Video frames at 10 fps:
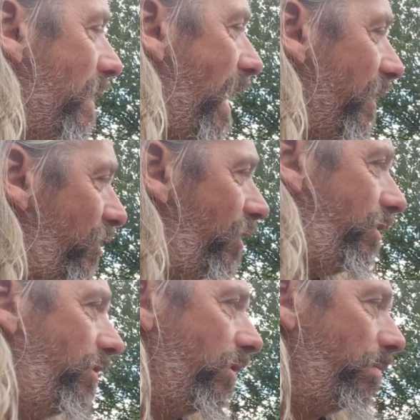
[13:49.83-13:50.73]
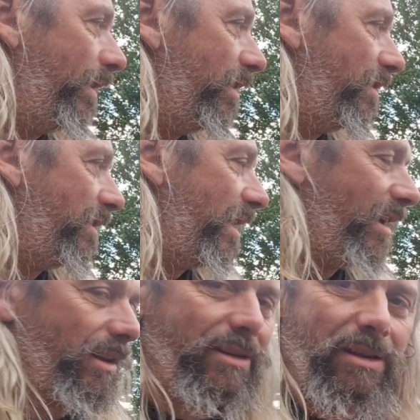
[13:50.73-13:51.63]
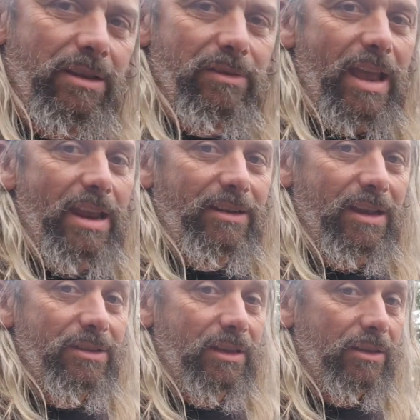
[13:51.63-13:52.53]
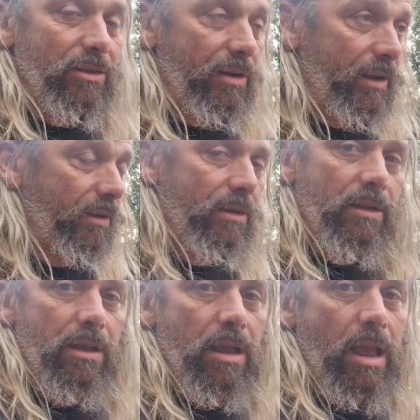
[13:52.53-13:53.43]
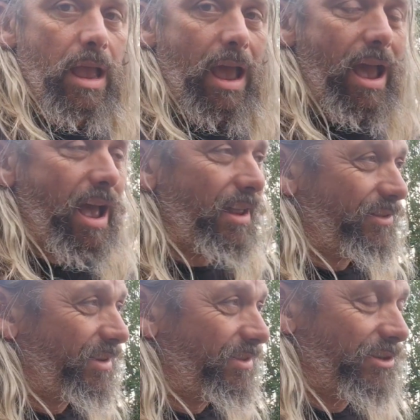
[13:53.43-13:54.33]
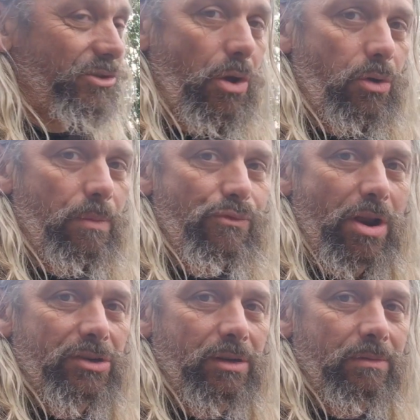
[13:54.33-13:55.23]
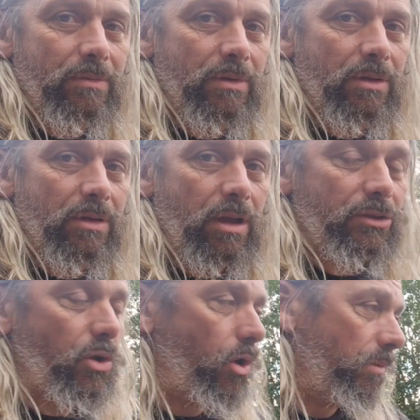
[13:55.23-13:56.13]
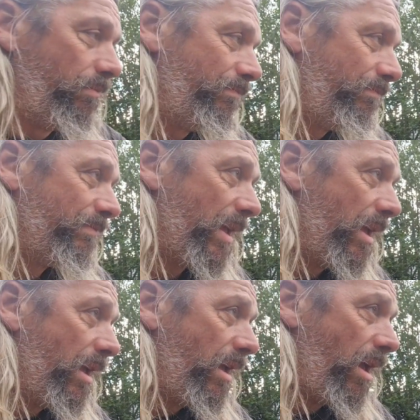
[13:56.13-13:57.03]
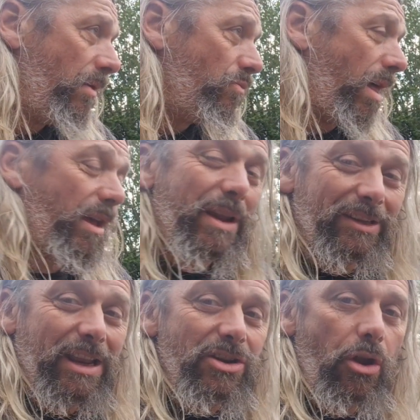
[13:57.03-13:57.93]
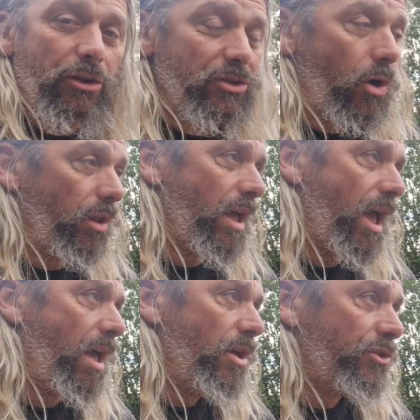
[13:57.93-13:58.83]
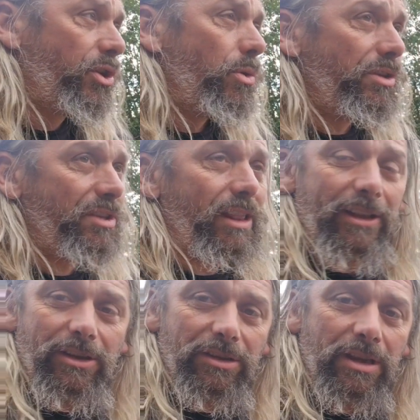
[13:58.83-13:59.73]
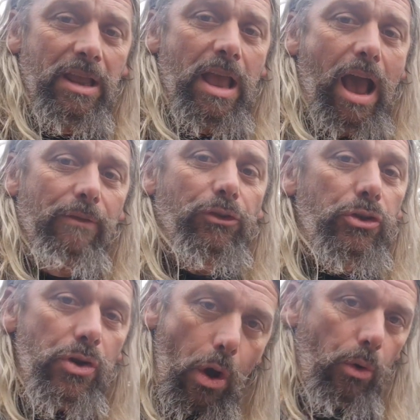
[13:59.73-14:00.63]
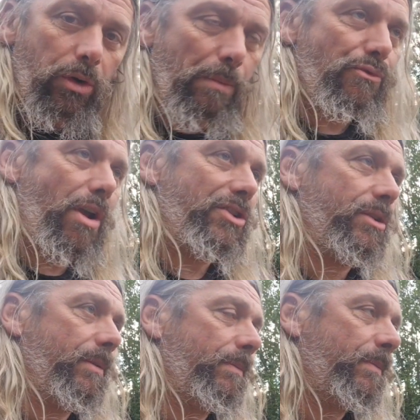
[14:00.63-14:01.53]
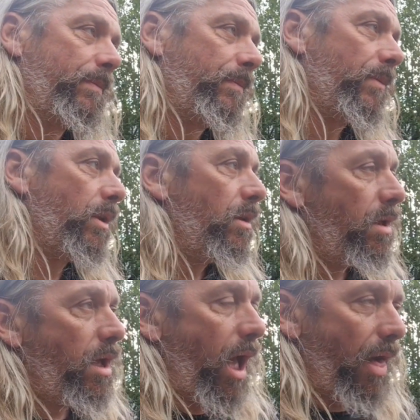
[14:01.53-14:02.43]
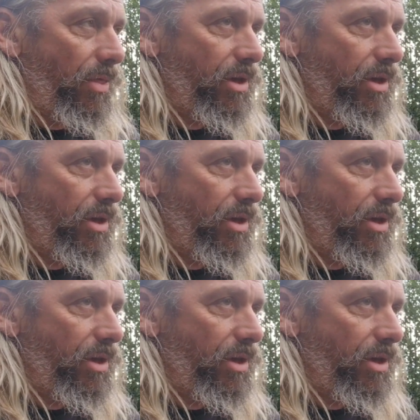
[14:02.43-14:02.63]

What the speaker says: and it should do, because it's had the head gasket done on it, and there's no compression at all. Well, and I say none at all. Two of the cylinders have no compression, and